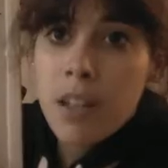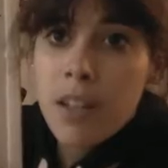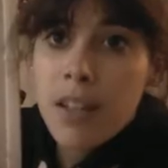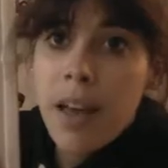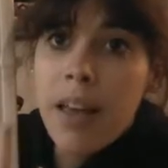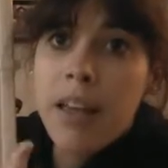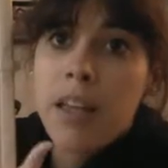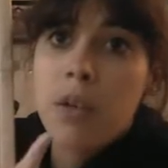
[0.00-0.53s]
pucks
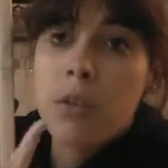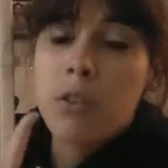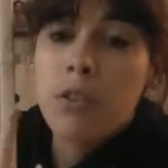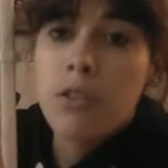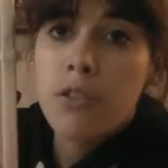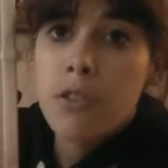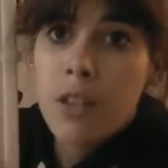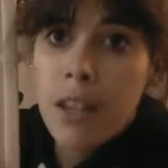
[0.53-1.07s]
on net, he
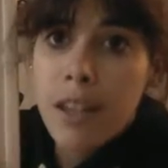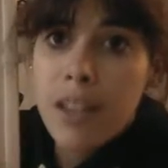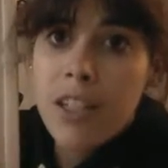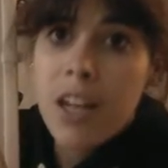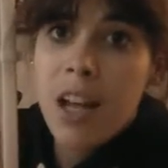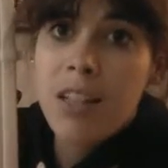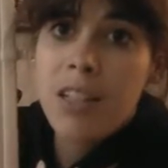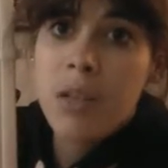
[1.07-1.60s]
was
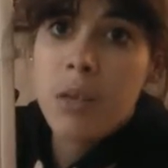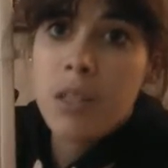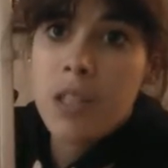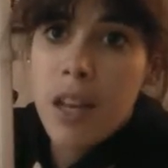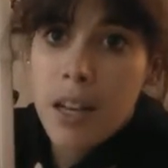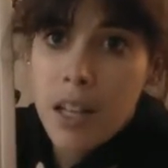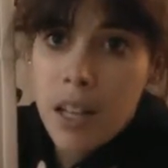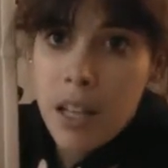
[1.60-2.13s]
taking shots, he
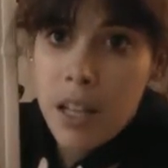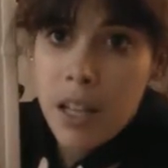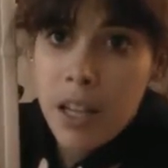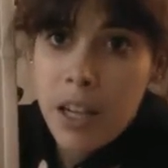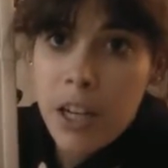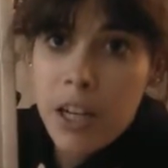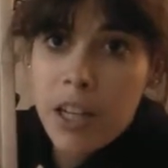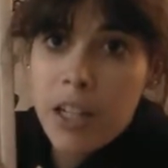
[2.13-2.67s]
was getting
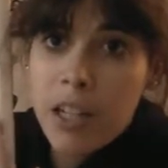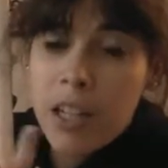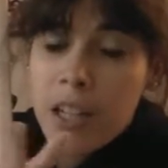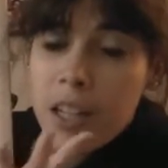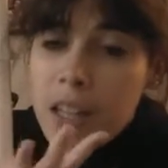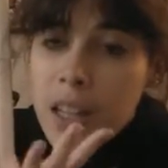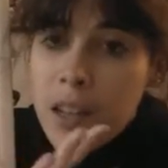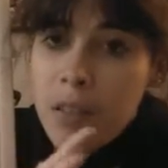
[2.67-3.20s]
cleared,
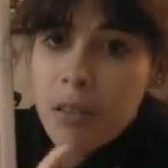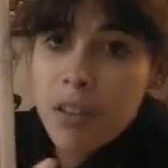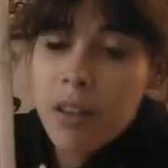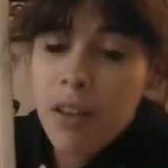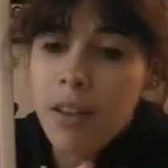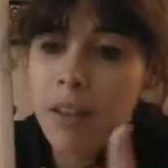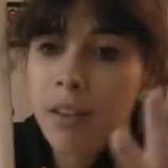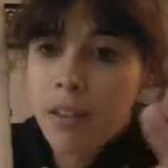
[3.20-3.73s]
he
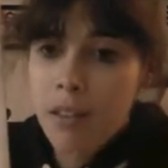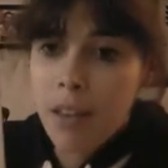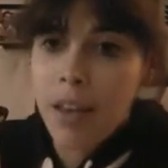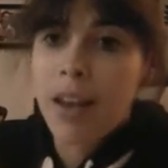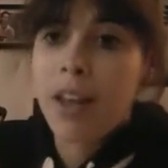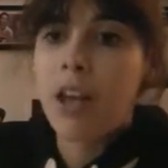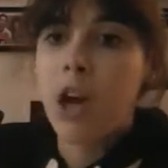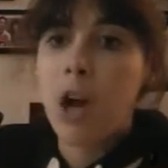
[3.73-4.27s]
was like
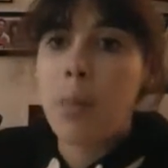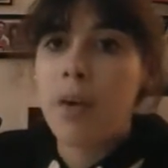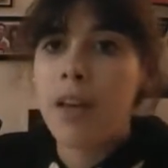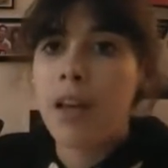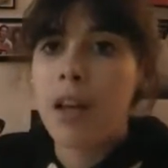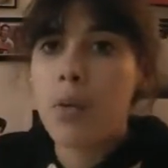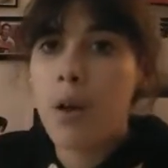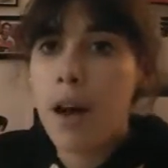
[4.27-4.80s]
getting
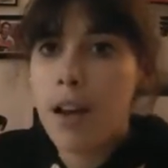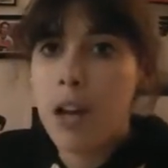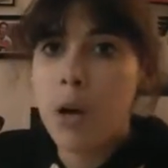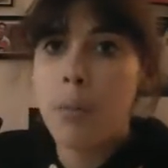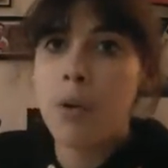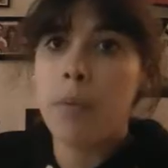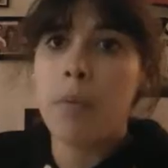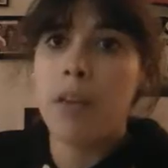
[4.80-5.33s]
open, getting wide
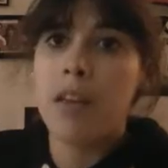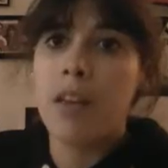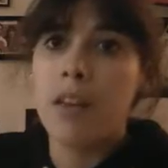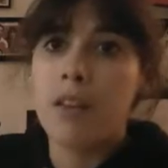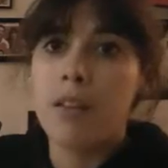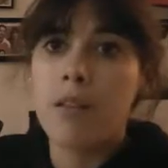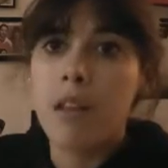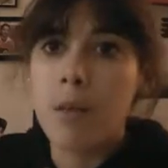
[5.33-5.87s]
open,
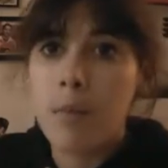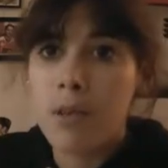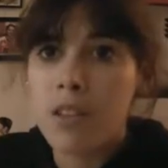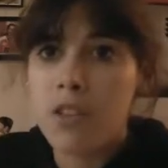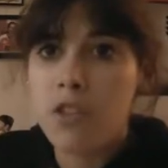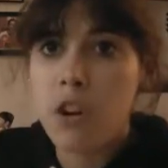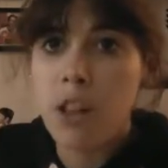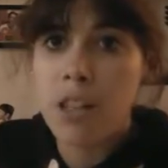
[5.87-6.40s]
being in
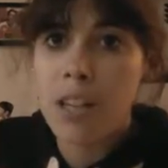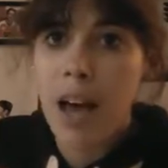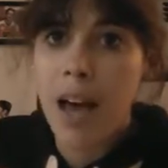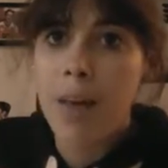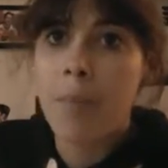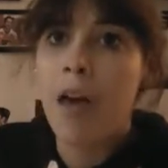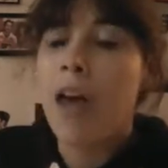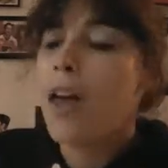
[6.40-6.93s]
position all the
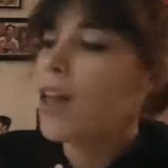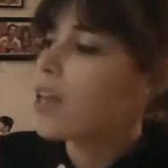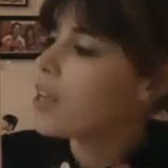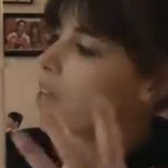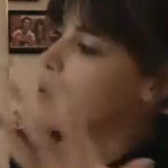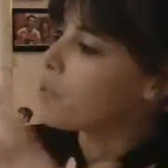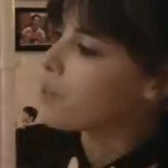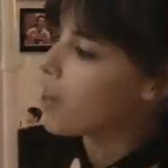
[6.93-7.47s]
time.
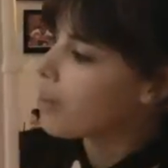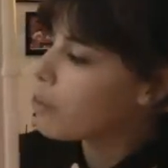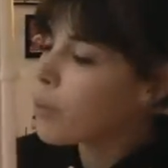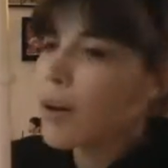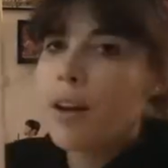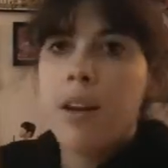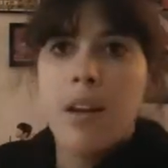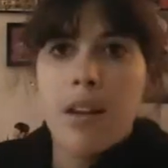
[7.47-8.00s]
He was
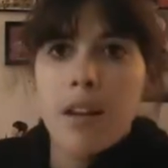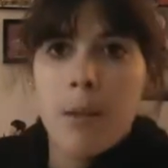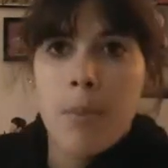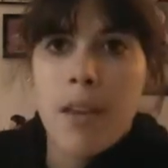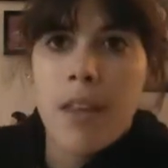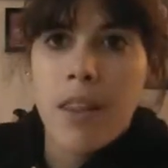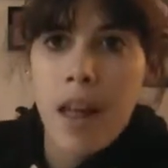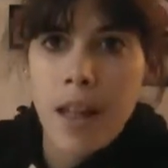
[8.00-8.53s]
everywhere he needed to
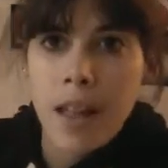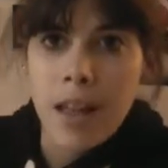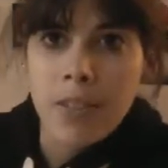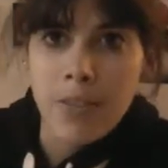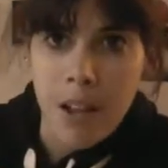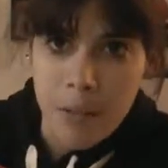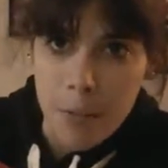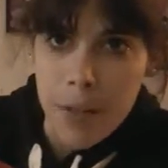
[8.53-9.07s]
be in that
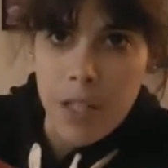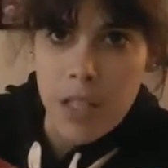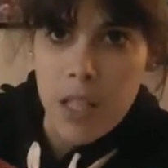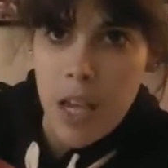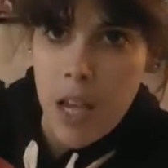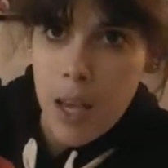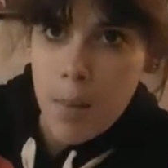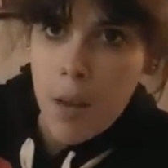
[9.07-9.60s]
last 5 minutes
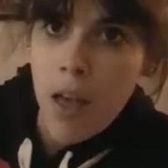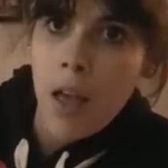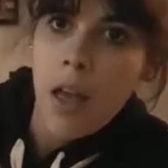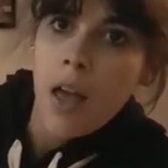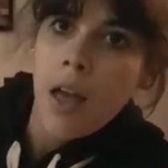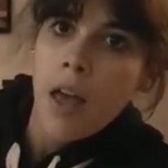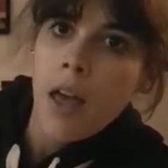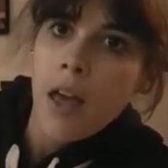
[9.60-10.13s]
of the game.
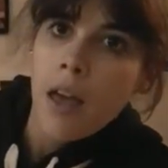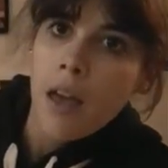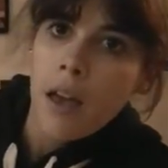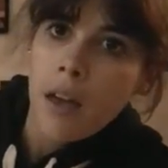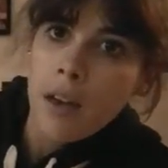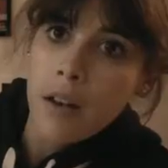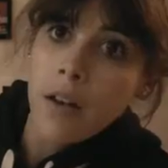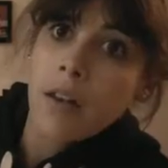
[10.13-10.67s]

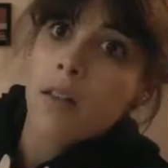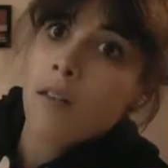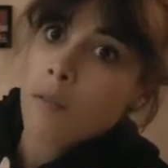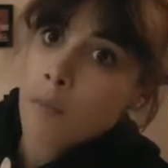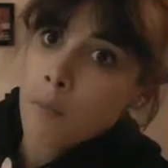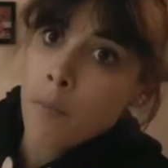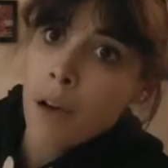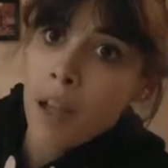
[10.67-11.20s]
And
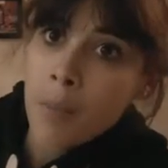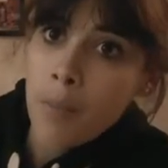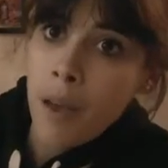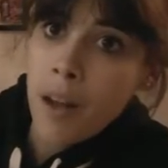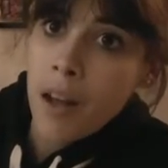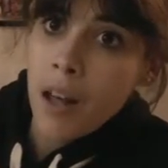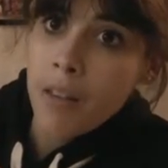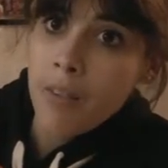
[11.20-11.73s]
puck
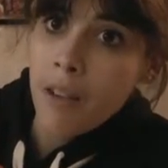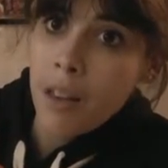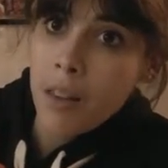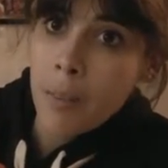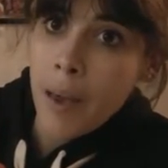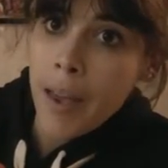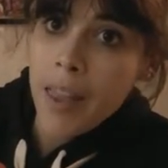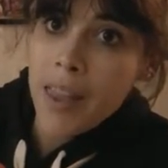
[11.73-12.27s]
may not have
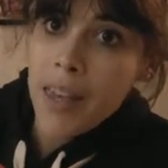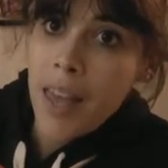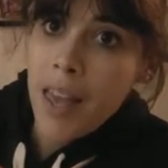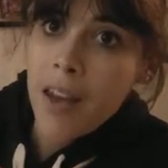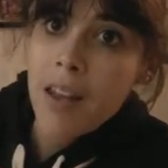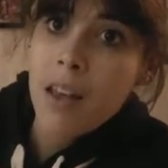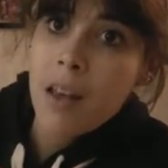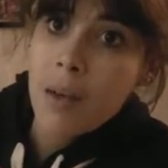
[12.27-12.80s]
found the back of the
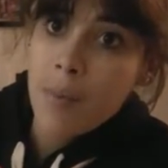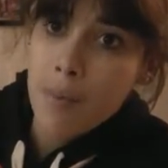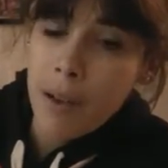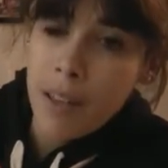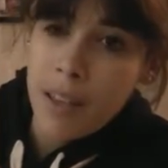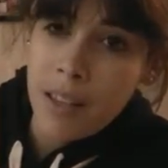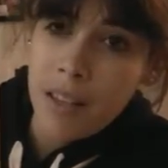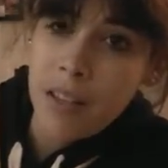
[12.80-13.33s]
net,
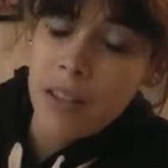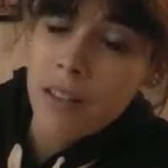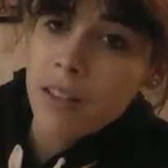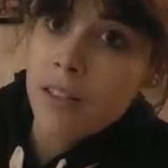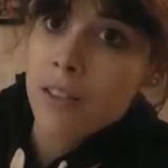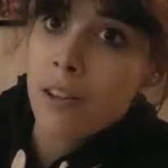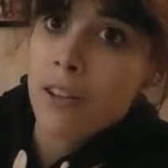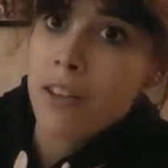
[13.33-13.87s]
but he
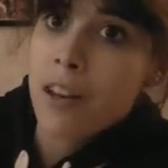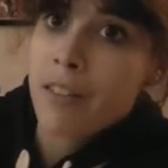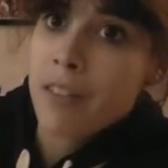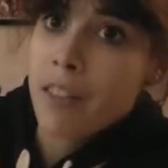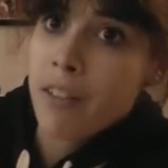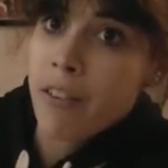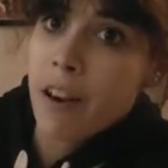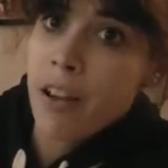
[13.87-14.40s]
still did
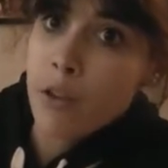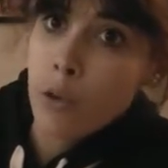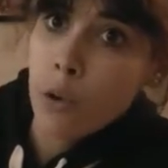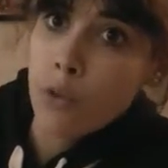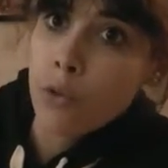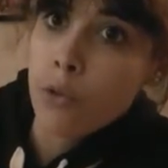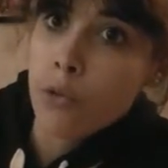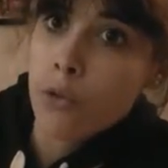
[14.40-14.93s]
everything right.
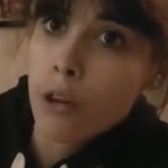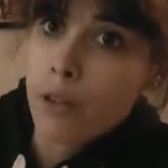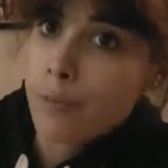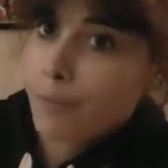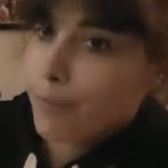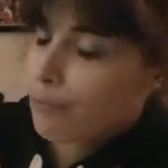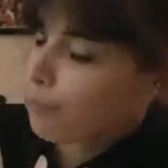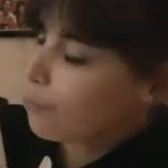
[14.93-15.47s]
So it was 2
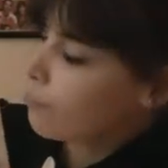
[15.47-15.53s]
stars.